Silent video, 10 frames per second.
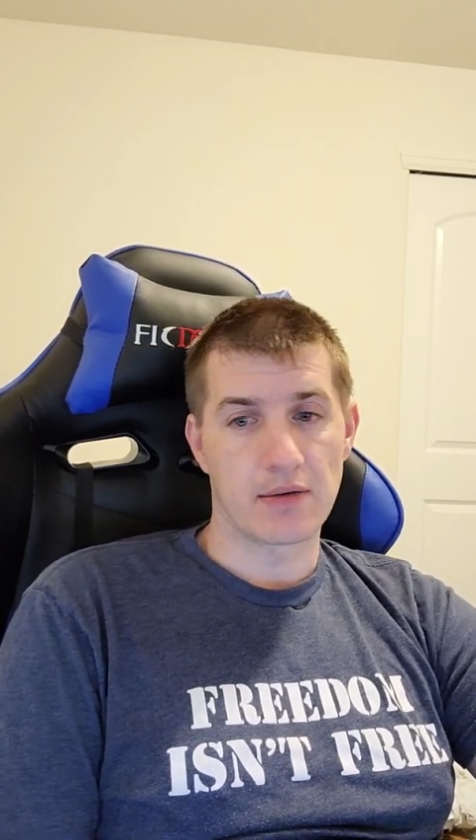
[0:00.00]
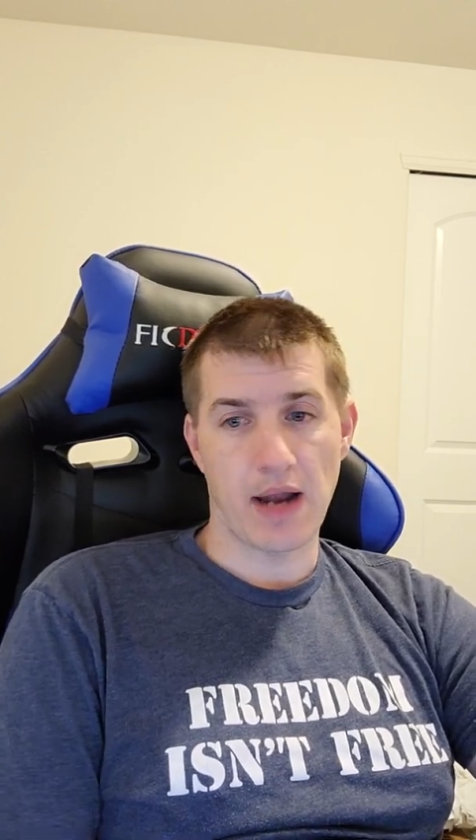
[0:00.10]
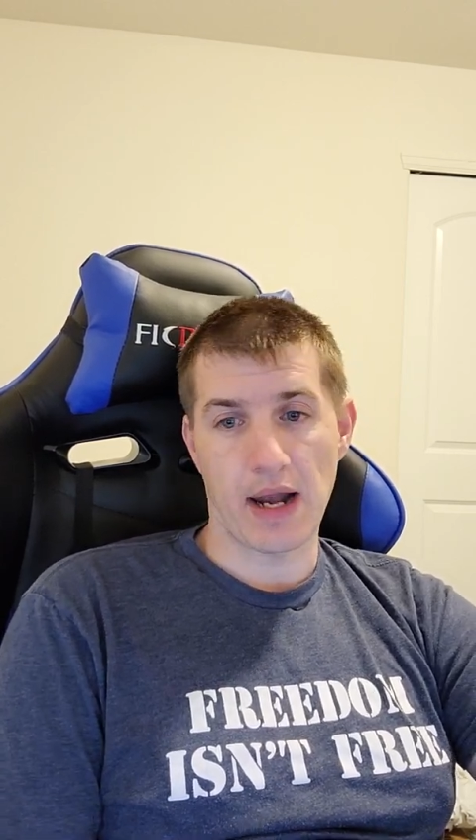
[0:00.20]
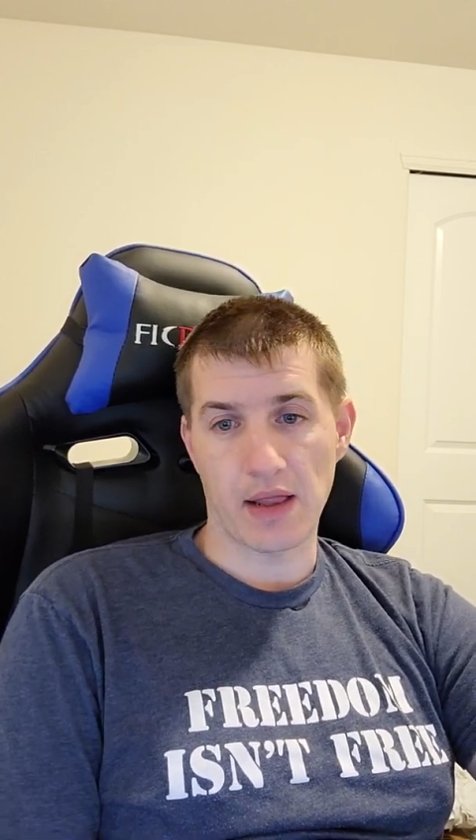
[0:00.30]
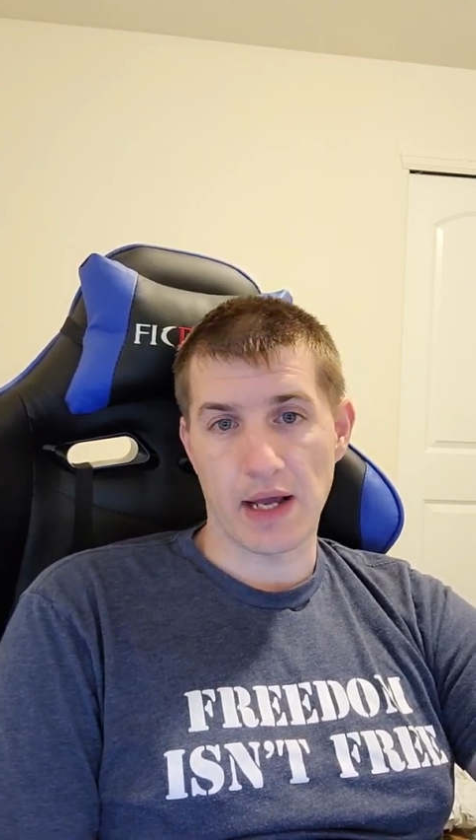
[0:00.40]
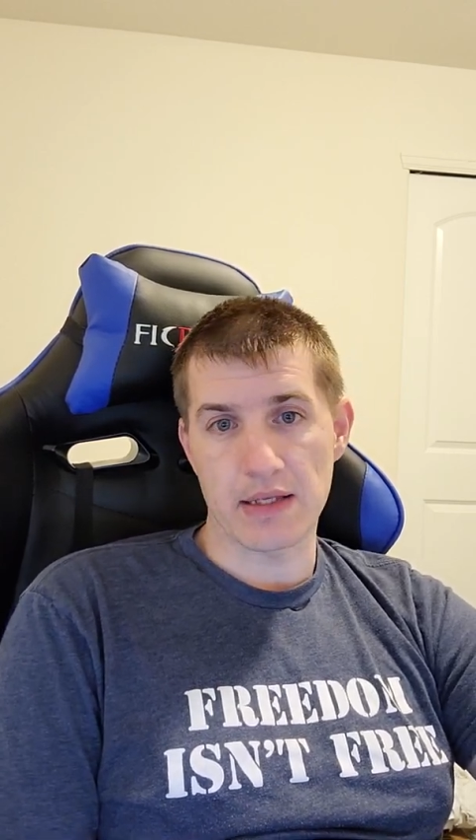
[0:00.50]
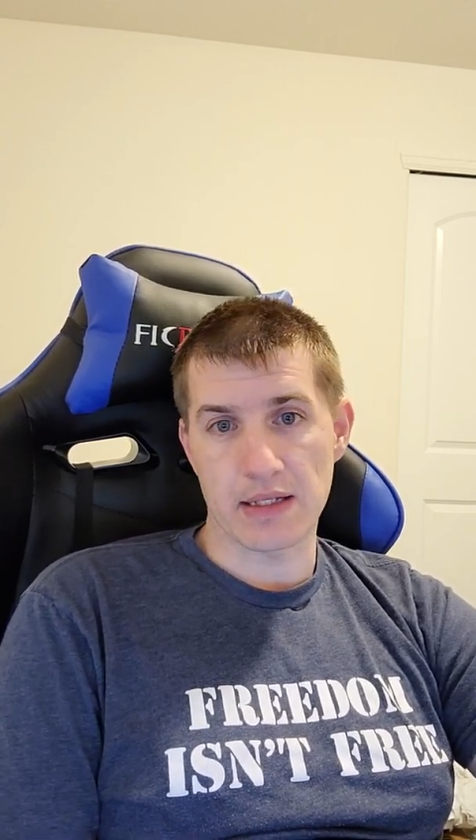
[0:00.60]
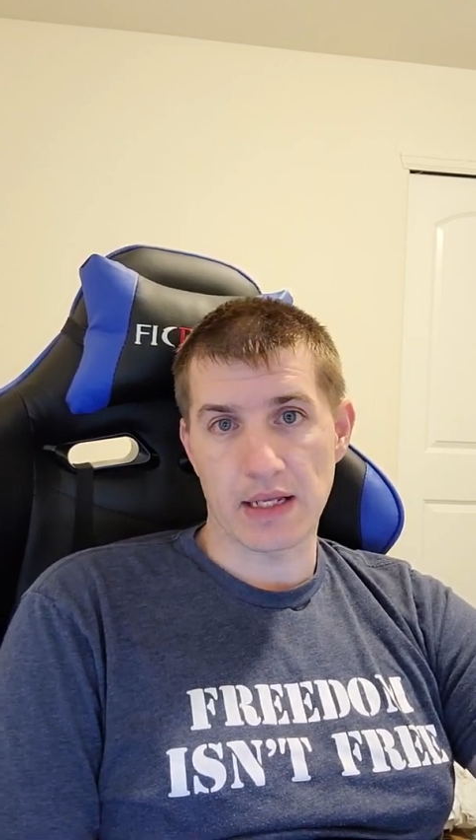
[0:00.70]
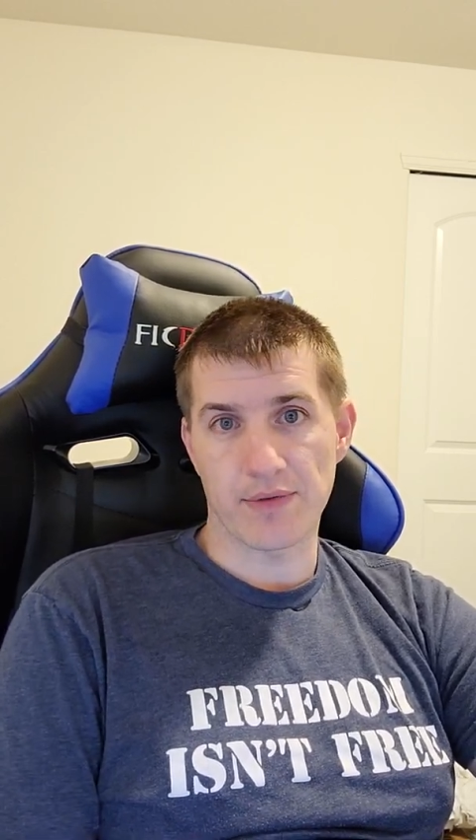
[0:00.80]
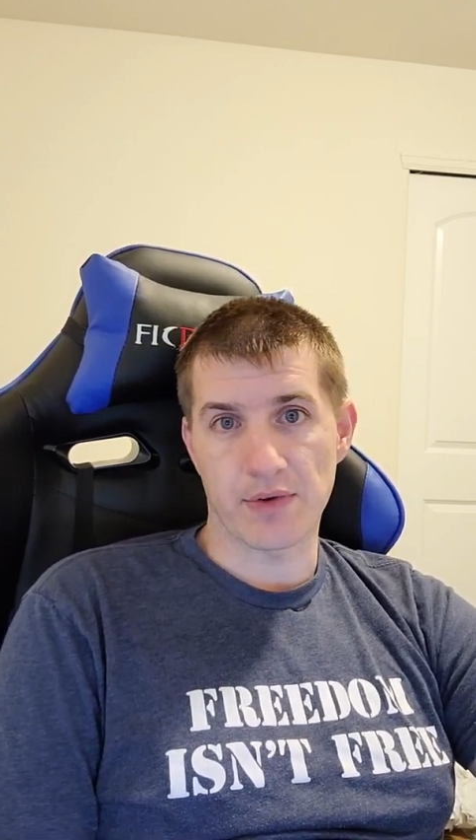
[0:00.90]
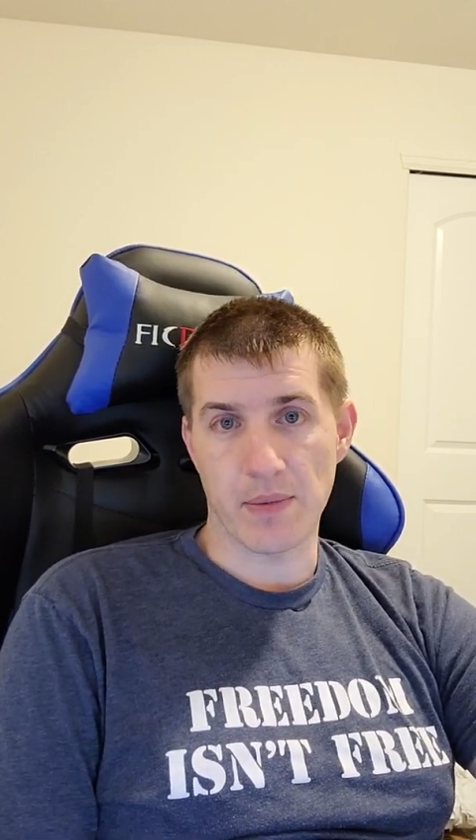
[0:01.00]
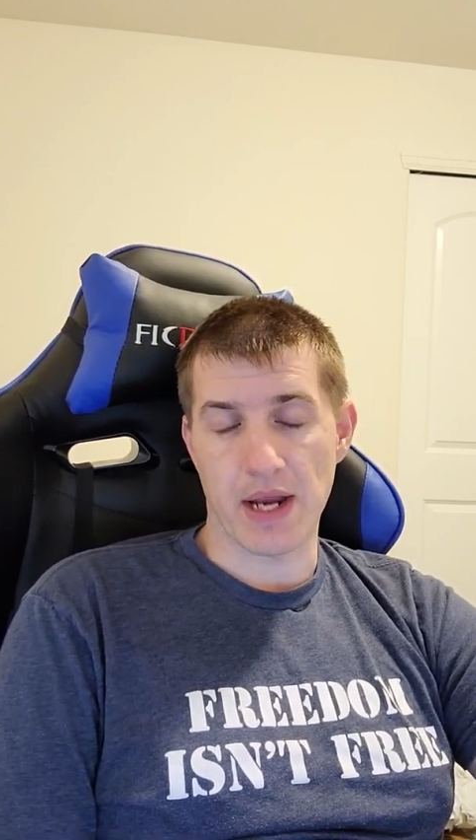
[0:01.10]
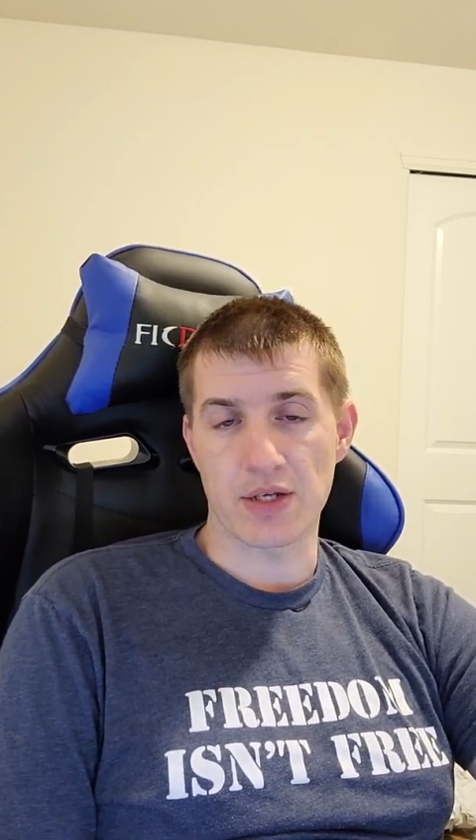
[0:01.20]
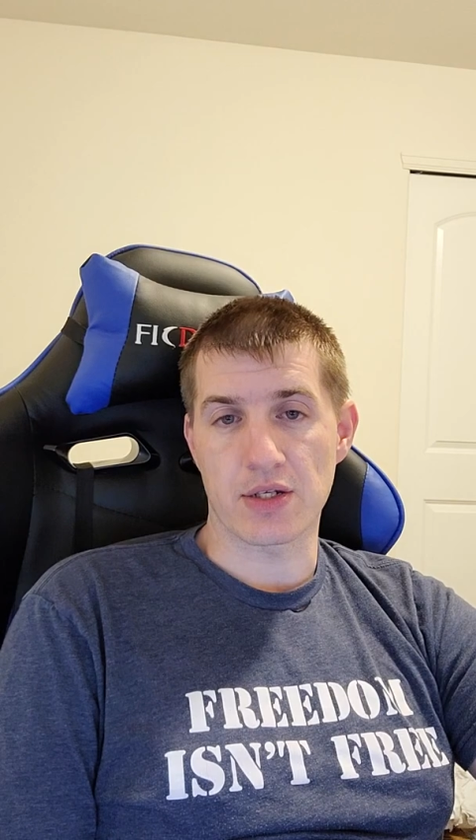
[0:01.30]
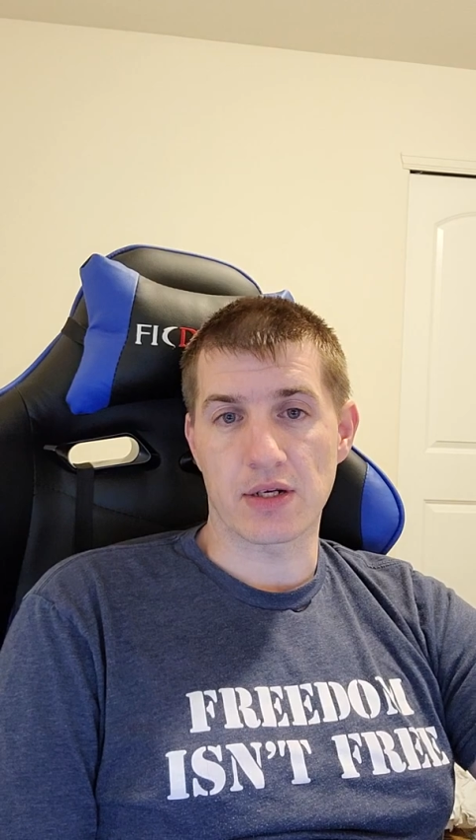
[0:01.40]
analyze the
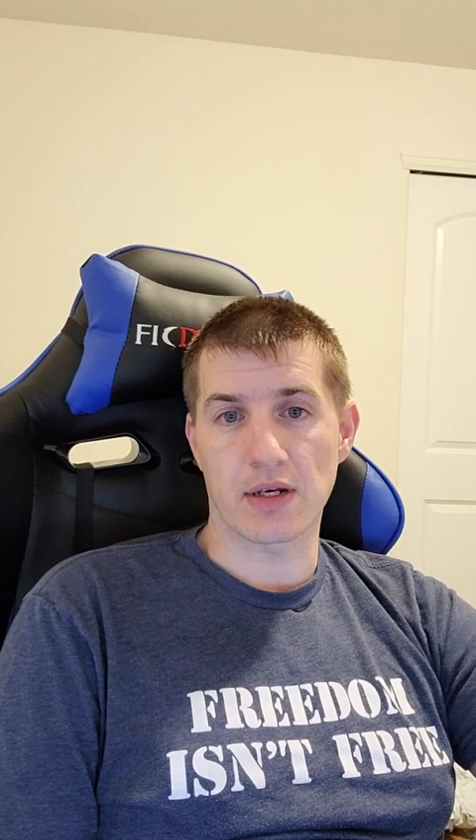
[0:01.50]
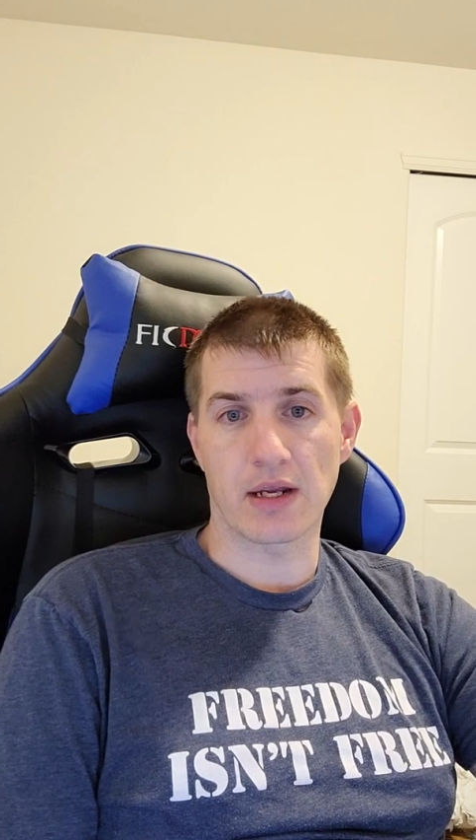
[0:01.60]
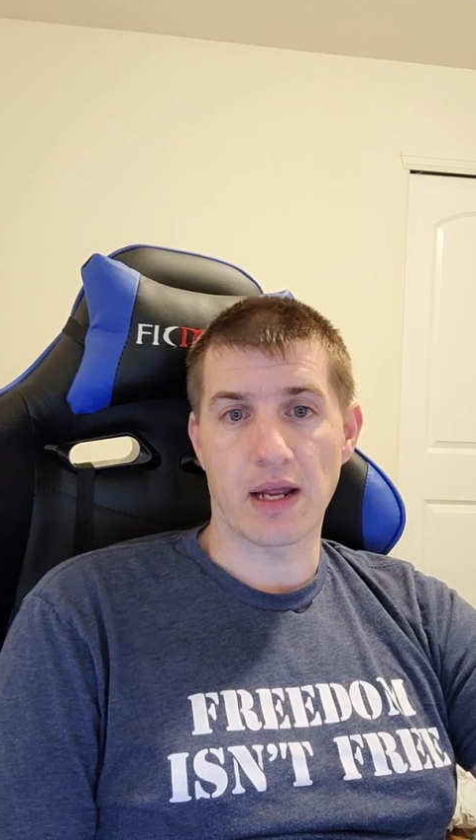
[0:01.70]
information,